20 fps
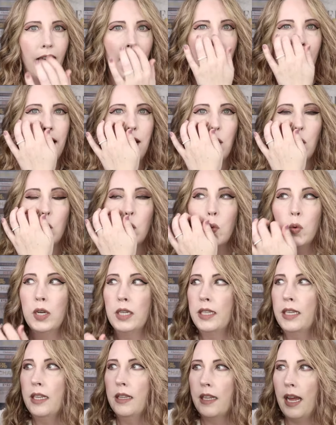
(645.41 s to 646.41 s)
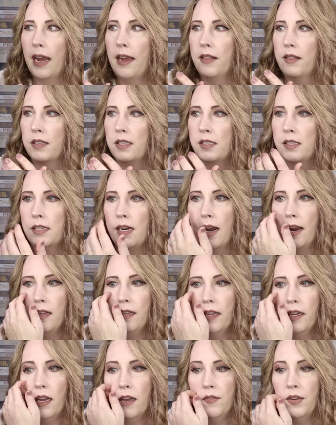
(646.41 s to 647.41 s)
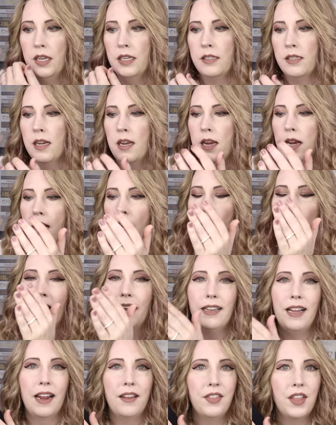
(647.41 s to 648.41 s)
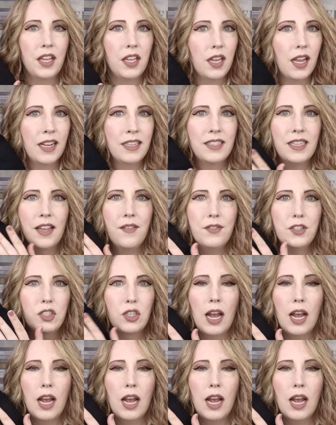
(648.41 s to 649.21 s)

I really like the styling of it. I like that they've